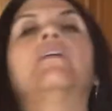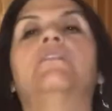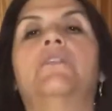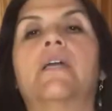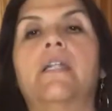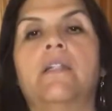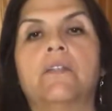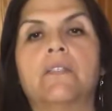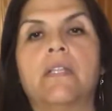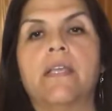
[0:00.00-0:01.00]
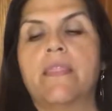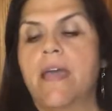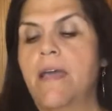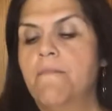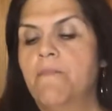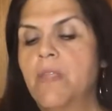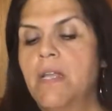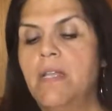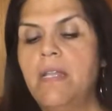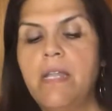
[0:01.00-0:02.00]
So it kind of looks like that.
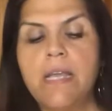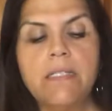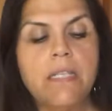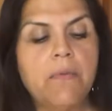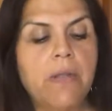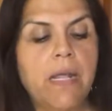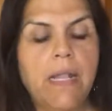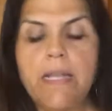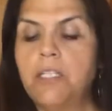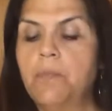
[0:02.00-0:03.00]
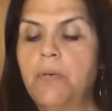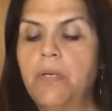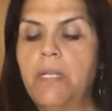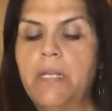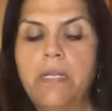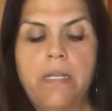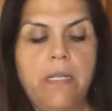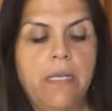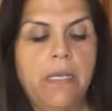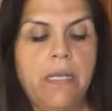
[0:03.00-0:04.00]
Next thing what I like to put
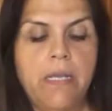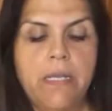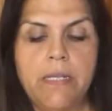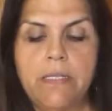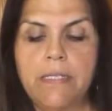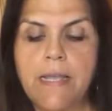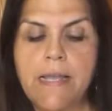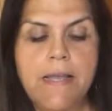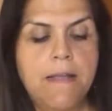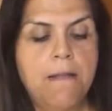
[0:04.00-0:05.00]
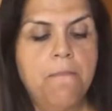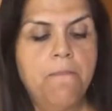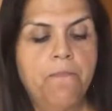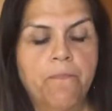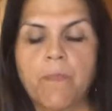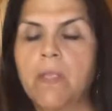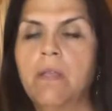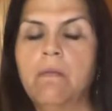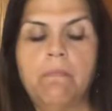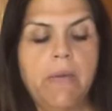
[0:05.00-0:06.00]
in is
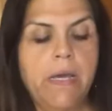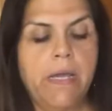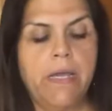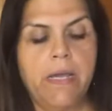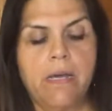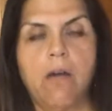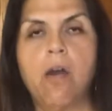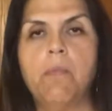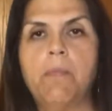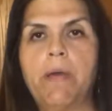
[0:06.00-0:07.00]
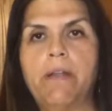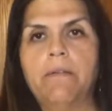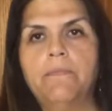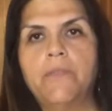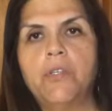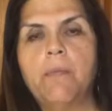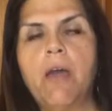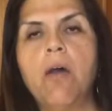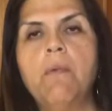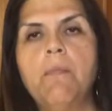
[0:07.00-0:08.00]
my almond butter. So my
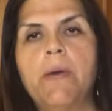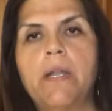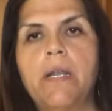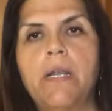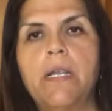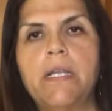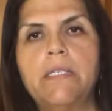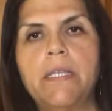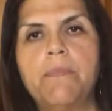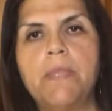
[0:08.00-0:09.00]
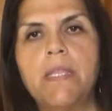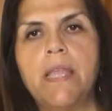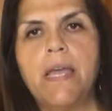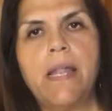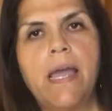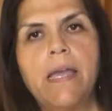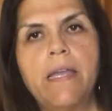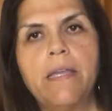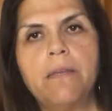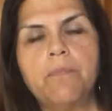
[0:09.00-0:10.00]
almond butter is something that
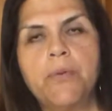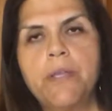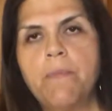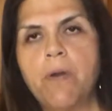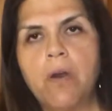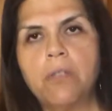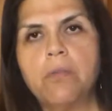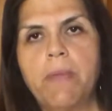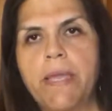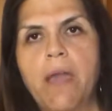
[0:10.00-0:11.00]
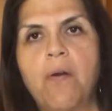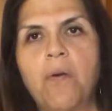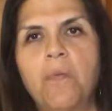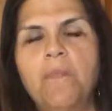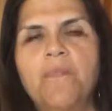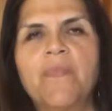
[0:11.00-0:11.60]
I also make at home.